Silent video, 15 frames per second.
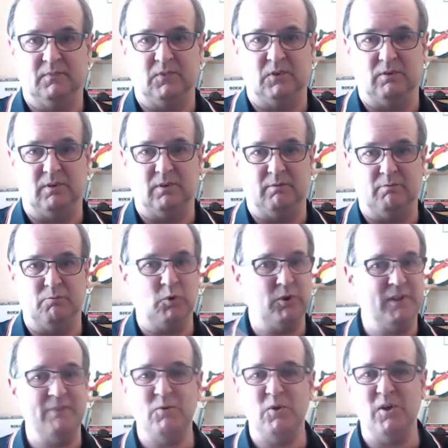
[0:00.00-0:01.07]
All right, I'm not going to
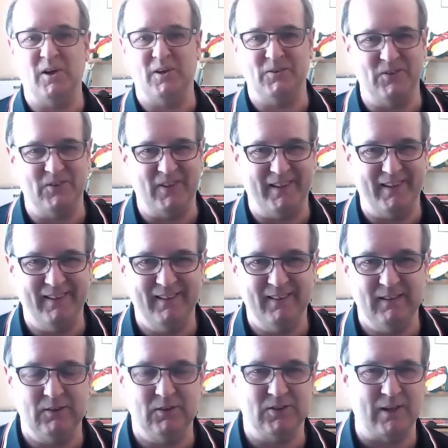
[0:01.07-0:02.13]
give you the answers here
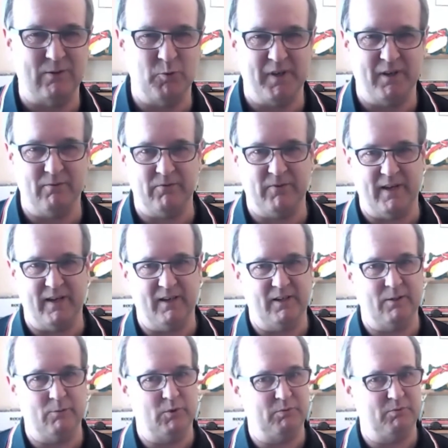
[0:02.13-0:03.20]
because that would be unfair and
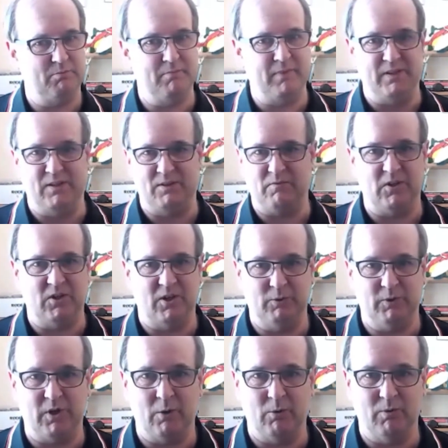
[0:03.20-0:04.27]
it would mean this video would
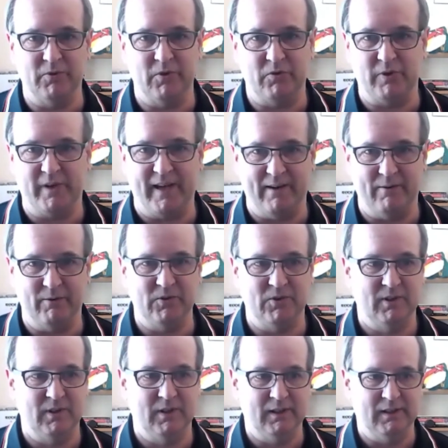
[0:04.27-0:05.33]
go on for 3 hours.
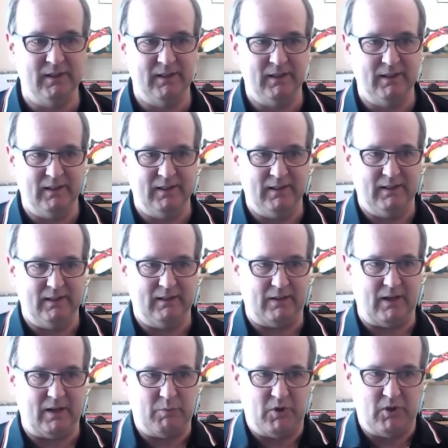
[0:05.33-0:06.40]

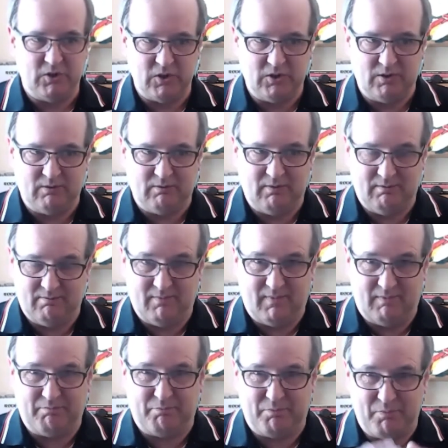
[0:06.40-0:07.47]
Okay, but just
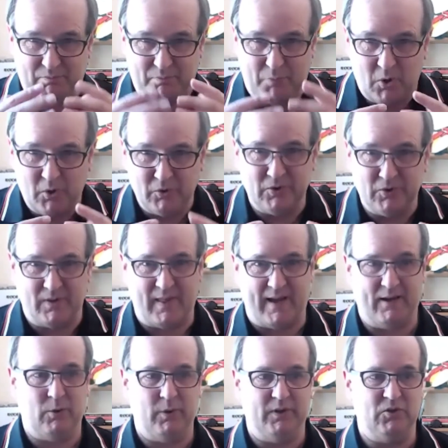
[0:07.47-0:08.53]
ponder that
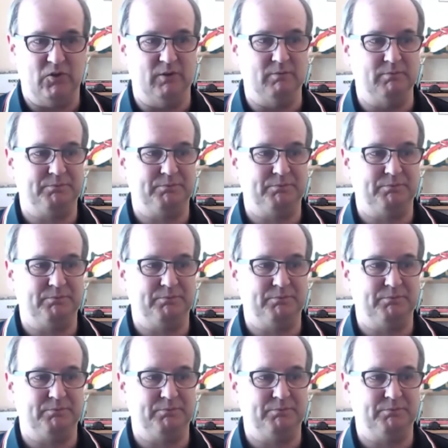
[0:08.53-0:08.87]
question.